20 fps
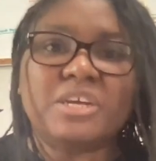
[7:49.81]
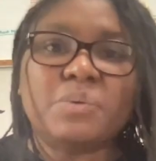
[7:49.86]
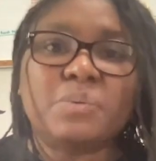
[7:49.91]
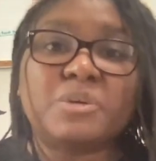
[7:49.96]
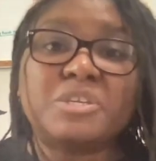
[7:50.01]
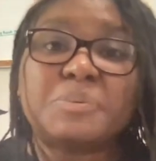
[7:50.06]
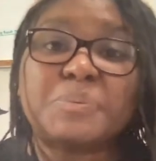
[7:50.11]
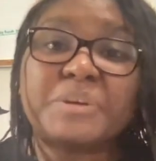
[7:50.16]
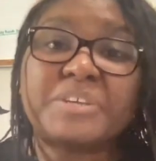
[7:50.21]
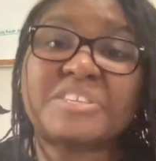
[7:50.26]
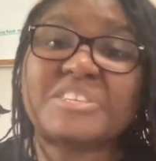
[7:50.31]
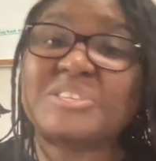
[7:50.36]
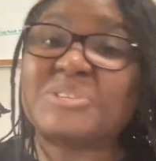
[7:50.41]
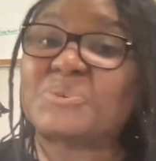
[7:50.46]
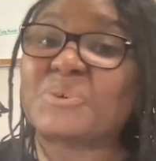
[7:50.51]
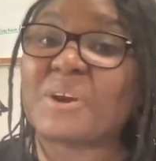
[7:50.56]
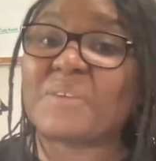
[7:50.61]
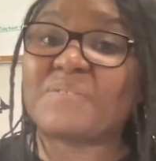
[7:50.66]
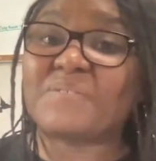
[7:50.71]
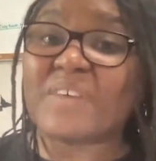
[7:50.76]
Which brings us
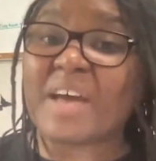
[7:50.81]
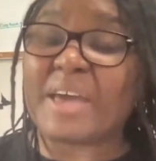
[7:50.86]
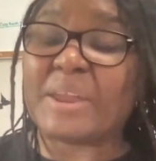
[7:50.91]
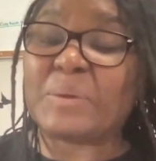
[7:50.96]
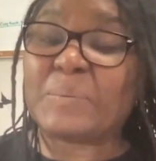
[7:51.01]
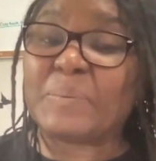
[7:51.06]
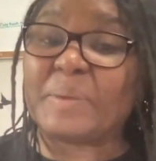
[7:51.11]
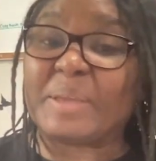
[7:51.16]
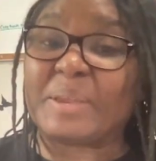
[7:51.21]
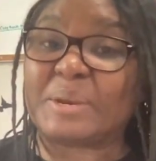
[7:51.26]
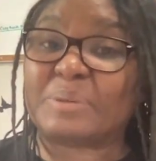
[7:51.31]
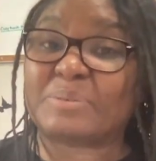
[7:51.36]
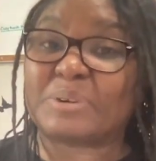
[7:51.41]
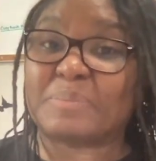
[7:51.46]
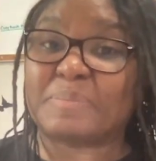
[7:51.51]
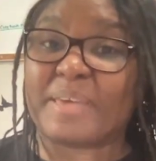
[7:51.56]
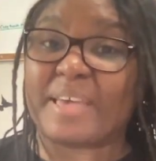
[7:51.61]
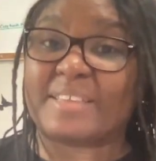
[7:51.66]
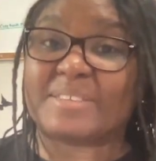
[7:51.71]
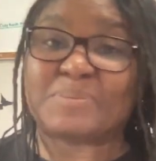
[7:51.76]
to our final beat in a
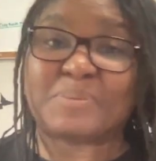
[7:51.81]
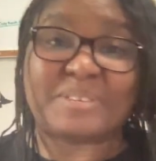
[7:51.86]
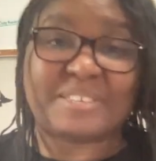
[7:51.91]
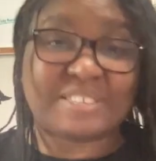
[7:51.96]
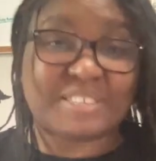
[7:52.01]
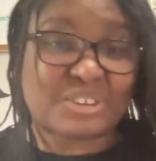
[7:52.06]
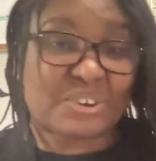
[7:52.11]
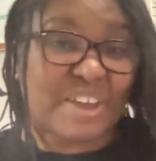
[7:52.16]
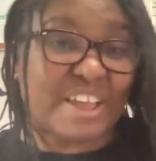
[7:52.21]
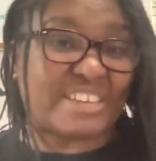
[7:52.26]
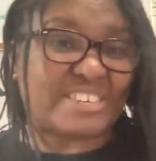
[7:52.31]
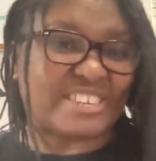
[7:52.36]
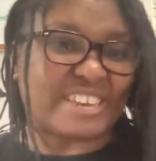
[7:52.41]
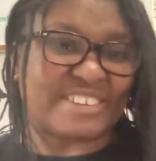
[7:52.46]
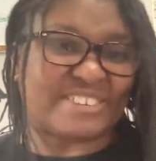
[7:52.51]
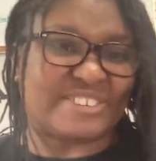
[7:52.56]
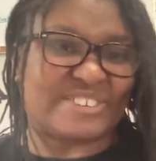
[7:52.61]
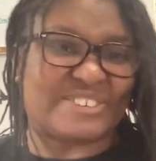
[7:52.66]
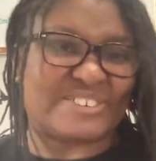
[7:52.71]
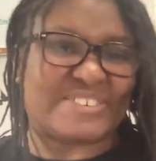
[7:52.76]
romance, which is the grand
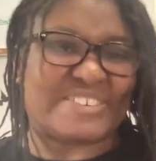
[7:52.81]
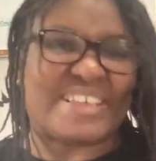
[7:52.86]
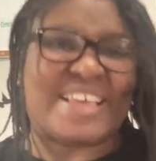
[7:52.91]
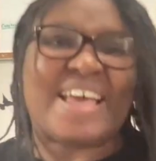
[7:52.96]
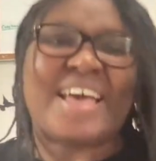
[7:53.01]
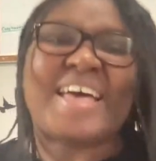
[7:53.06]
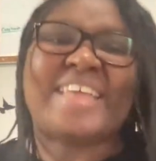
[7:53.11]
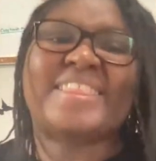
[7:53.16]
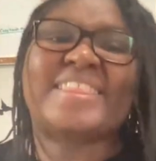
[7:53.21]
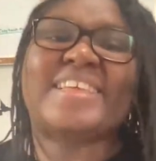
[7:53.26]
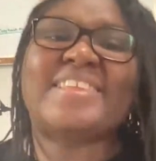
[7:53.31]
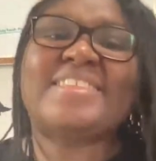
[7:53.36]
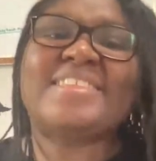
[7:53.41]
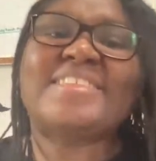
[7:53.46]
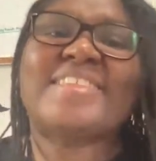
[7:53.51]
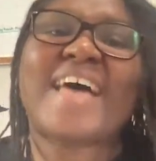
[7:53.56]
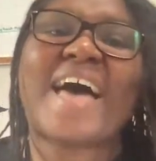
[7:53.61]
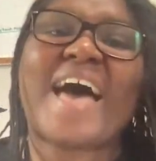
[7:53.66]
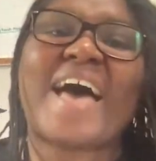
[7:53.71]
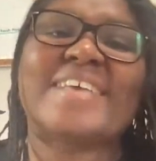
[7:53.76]
gesture. The
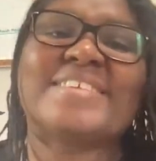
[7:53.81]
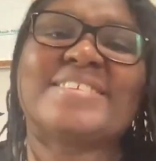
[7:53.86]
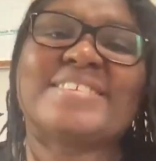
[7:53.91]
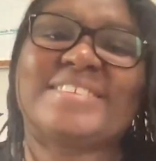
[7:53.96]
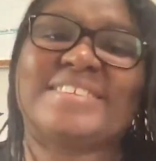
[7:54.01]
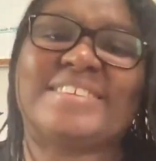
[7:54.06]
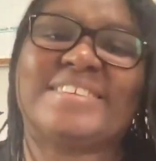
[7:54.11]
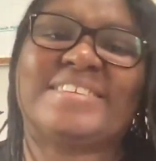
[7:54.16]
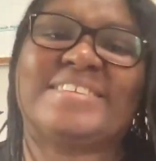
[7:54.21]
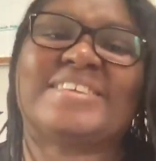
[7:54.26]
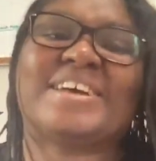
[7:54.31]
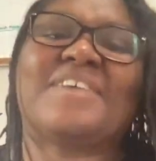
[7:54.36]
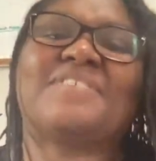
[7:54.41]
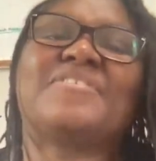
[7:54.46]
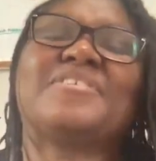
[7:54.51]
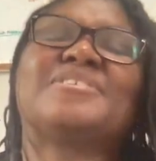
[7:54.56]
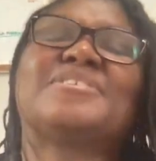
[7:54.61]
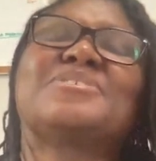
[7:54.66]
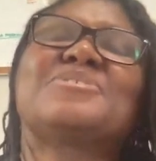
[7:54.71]
last scene of this